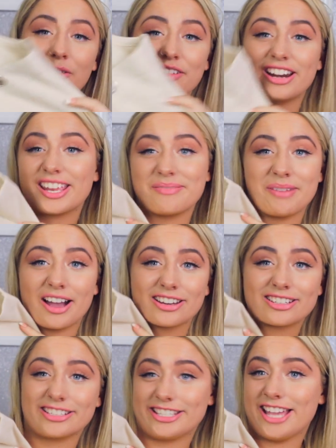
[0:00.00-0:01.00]
Not really
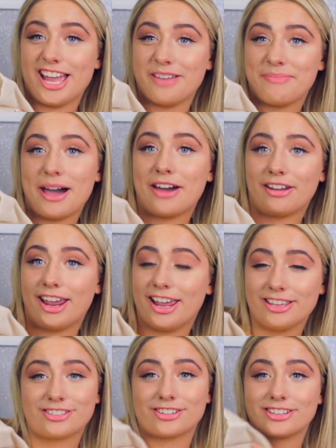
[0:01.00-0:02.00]
much to say about it.
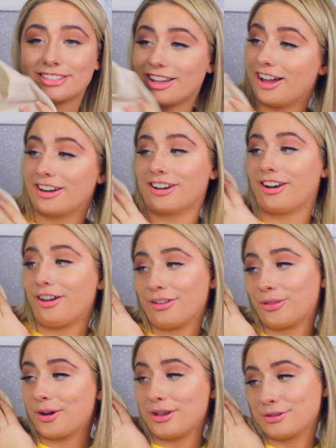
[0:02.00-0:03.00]
It's just, I don't know, I
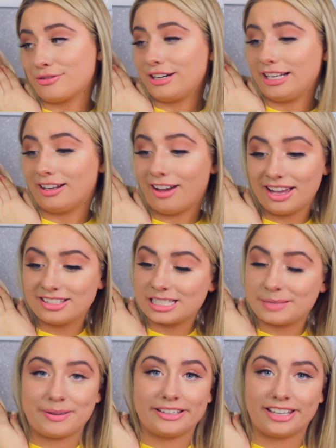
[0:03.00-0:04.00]
thought it was really nice.
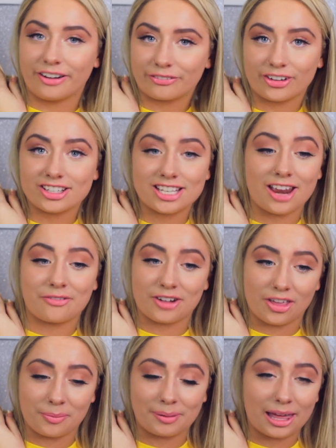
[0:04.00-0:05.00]
It's a bit different to every
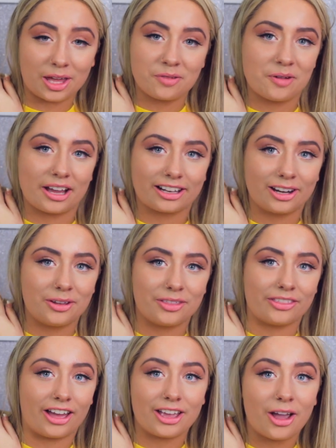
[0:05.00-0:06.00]
other black and white
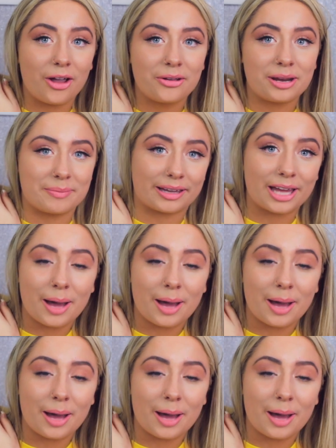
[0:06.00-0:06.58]
clothing that I own in my